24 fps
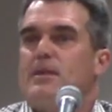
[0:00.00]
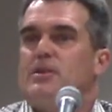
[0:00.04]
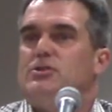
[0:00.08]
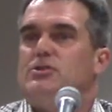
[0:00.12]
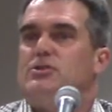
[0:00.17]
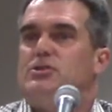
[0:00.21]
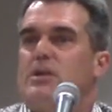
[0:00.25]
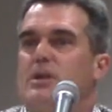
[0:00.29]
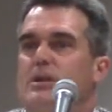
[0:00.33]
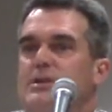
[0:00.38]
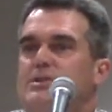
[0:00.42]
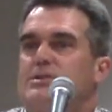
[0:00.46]

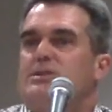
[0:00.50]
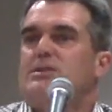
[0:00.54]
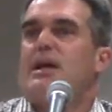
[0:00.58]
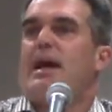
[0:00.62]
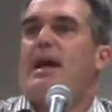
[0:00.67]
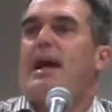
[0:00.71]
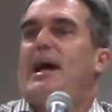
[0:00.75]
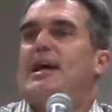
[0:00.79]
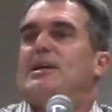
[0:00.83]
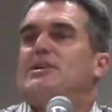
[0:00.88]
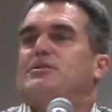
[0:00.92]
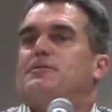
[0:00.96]
Just
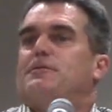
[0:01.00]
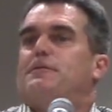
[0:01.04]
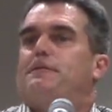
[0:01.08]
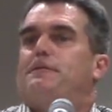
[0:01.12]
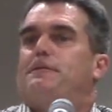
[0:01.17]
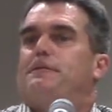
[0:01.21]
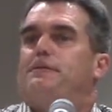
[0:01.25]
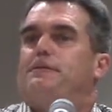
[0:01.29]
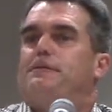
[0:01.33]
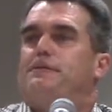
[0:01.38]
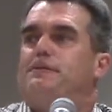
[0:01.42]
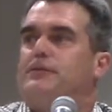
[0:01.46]
as
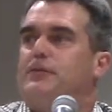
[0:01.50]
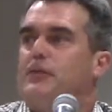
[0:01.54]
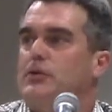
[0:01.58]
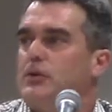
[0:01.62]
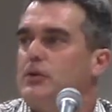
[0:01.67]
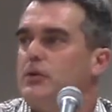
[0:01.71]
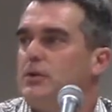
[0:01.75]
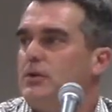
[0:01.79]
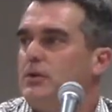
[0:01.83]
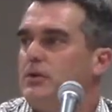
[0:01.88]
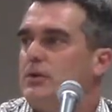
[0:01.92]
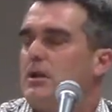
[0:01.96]

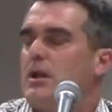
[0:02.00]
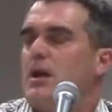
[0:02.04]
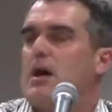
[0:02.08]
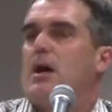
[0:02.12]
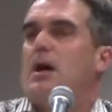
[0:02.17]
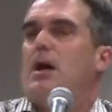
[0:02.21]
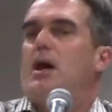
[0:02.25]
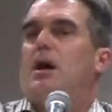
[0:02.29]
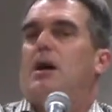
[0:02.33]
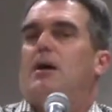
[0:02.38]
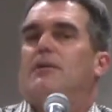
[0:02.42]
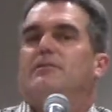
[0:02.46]

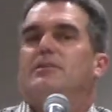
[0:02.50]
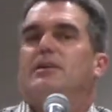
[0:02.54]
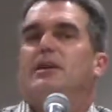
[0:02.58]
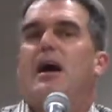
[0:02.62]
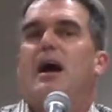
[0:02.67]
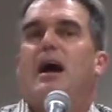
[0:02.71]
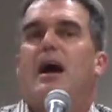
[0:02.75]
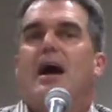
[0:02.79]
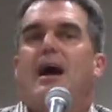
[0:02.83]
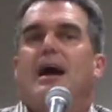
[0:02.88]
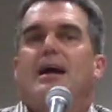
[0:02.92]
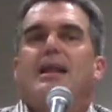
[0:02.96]
full of
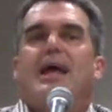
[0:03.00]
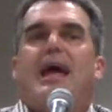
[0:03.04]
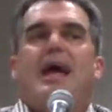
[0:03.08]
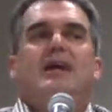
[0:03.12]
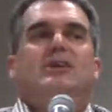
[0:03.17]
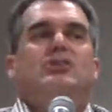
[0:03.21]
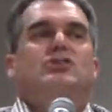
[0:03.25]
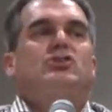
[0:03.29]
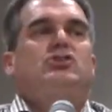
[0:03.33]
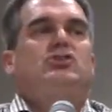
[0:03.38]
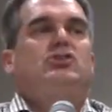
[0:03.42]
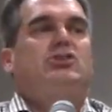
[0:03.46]
God
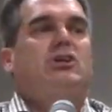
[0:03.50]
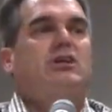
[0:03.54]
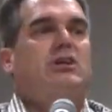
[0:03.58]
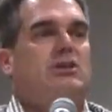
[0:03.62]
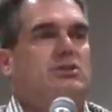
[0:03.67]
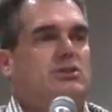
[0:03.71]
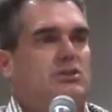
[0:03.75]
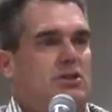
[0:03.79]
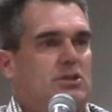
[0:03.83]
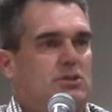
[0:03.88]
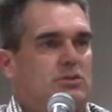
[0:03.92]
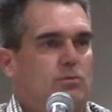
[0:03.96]
as
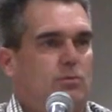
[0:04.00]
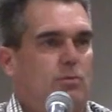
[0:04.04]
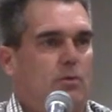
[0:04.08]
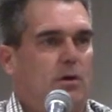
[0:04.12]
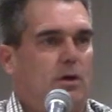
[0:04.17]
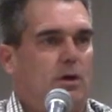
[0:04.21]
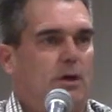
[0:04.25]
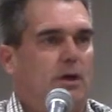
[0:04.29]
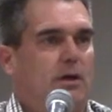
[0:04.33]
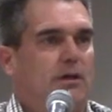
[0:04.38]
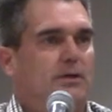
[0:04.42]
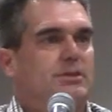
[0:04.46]
Jesus
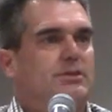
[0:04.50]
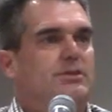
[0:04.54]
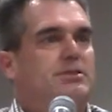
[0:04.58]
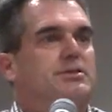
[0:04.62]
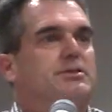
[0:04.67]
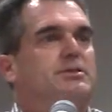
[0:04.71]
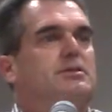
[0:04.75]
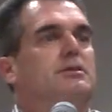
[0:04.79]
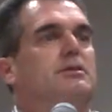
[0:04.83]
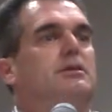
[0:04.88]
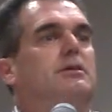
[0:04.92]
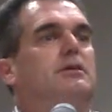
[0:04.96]

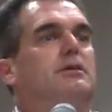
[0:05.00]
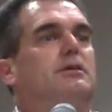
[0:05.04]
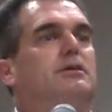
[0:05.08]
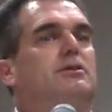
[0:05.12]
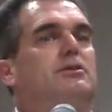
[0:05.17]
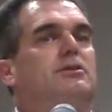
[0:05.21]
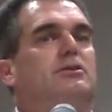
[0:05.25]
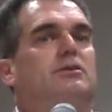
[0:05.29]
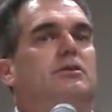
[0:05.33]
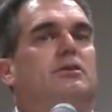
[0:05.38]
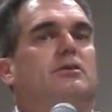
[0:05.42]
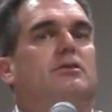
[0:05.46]
was,
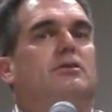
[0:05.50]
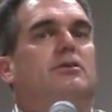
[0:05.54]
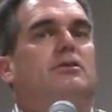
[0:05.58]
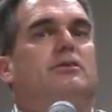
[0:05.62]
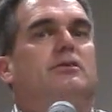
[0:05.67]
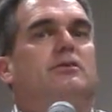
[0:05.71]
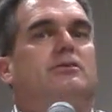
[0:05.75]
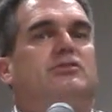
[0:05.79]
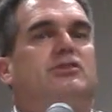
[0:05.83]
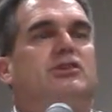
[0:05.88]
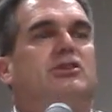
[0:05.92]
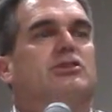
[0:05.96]

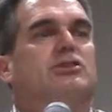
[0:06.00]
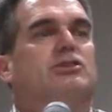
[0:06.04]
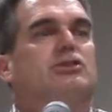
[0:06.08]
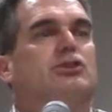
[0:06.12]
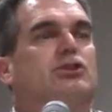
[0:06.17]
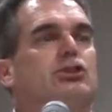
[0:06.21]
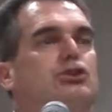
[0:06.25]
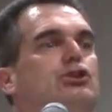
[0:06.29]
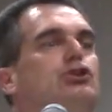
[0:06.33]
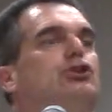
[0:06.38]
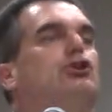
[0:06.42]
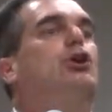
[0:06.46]

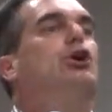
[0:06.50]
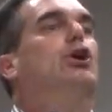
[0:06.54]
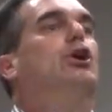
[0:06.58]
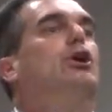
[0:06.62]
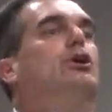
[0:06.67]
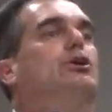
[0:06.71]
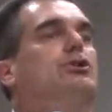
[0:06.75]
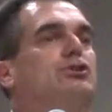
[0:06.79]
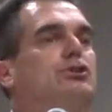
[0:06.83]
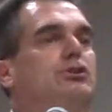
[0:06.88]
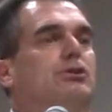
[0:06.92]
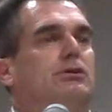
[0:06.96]
Jesus'
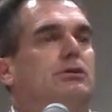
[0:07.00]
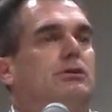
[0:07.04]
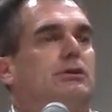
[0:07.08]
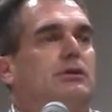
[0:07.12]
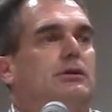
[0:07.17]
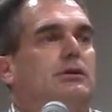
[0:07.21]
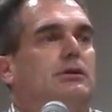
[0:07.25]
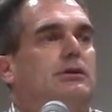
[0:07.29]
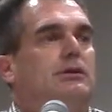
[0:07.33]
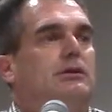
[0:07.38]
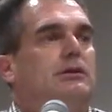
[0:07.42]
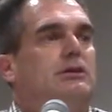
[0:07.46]
church
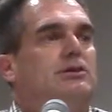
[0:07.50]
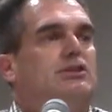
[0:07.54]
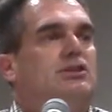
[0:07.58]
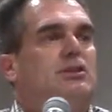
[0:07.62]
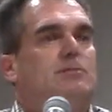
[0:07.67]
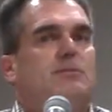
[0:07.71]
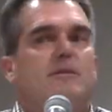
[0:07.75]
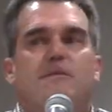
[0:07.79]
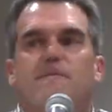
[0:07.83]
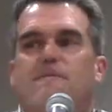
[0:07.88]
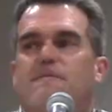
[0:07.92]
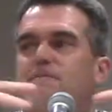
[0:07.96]
is
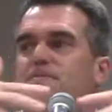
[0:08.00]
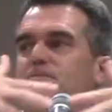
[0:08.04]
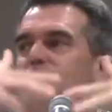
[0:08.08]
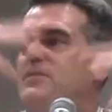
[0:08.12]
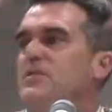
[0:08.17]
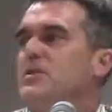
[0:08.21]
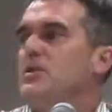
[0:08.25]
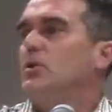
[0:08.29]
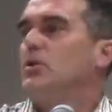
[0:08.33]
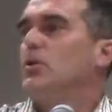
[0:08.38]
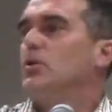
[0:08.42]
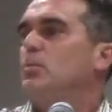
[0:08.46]
to be
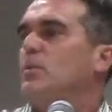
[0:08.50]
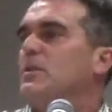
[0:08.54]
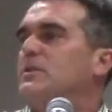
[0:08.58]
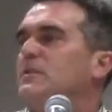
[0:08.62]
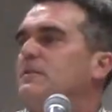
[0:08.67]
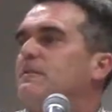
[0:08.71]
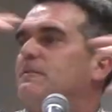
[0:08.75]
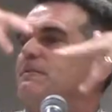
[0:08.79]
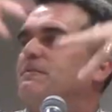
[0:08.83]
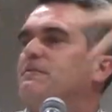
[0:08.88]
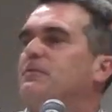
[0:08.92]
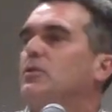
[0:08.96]
filled with
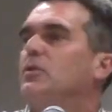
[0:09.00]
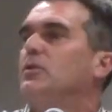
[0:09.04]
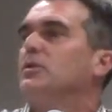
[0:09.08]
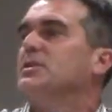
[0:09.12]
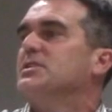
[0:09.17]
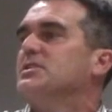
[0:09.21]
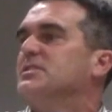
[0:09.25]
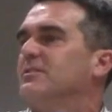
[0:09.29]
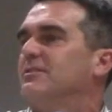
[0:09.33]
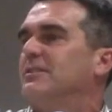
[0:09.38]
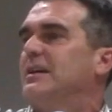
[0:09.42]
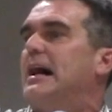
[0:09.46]
the
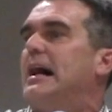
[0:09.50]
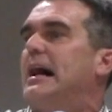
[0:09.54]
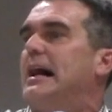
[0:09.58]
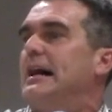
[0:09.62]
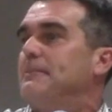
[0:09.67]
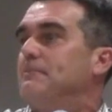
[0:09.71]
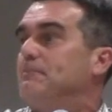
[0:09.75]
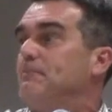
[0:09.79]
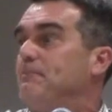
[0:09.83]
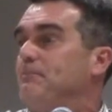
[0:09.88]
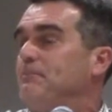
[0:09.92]
fullness of God.